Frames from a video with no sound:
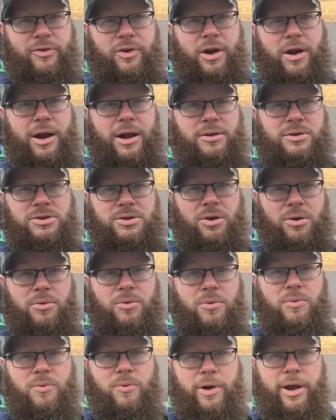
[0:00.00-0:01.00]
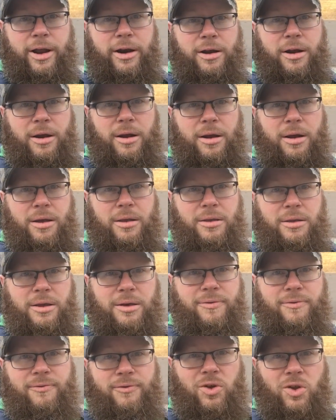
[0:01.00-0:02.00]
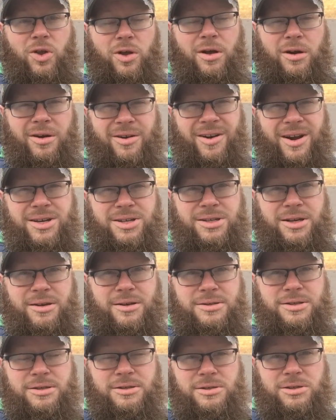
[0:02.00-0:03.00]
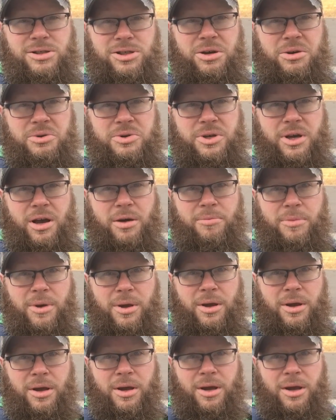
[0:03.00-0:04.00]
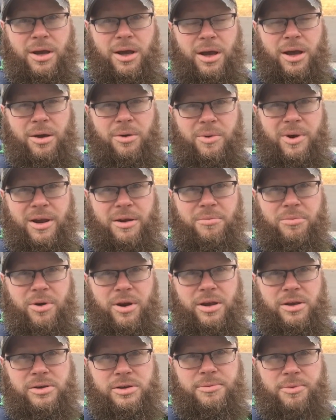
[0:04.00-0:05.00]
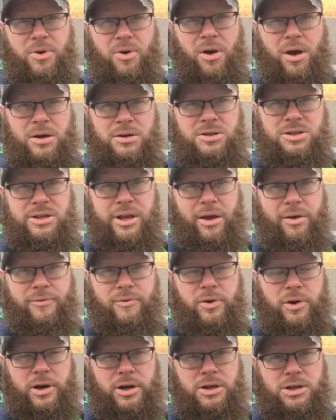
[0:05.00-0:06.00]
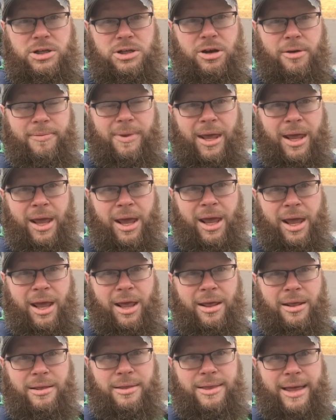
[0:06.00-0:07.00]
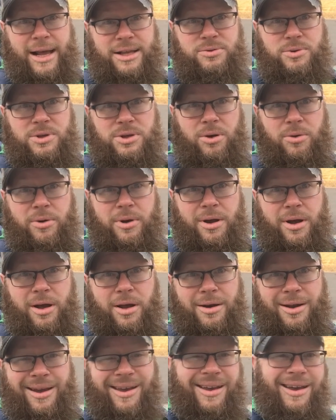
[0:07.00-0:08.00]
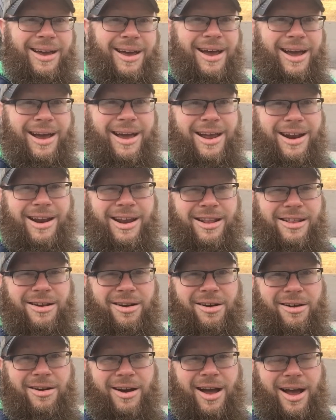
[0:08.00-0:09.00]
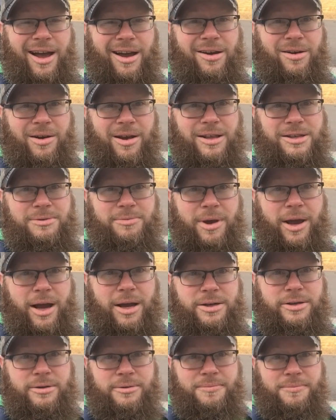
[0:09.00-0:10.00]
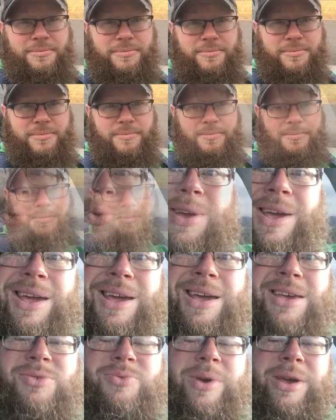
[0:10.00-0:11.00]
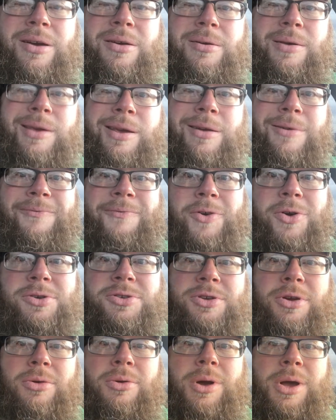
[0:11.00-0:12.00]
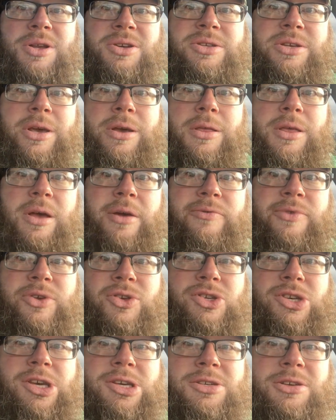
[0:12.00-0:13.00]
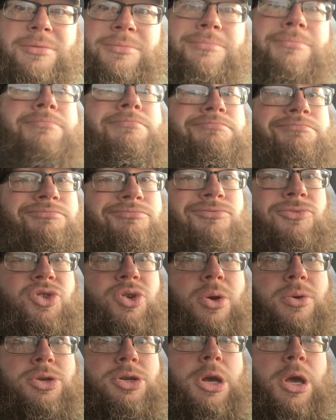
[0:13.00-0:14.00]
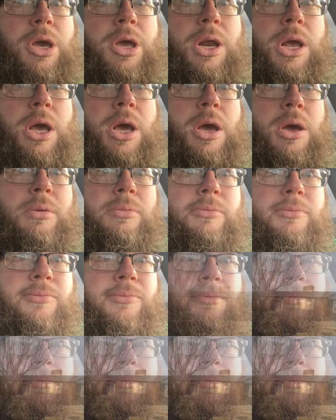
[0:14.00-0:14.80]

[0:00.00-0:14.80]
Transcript: this figured out, so when the full-on garage sale season shows up, uh, we can bring you some garage sale footage. So that's what's going on. I gotta get in the car, I gotta get some cash. Okay guys, we are here, first garage sale of the season. Let's go check it out.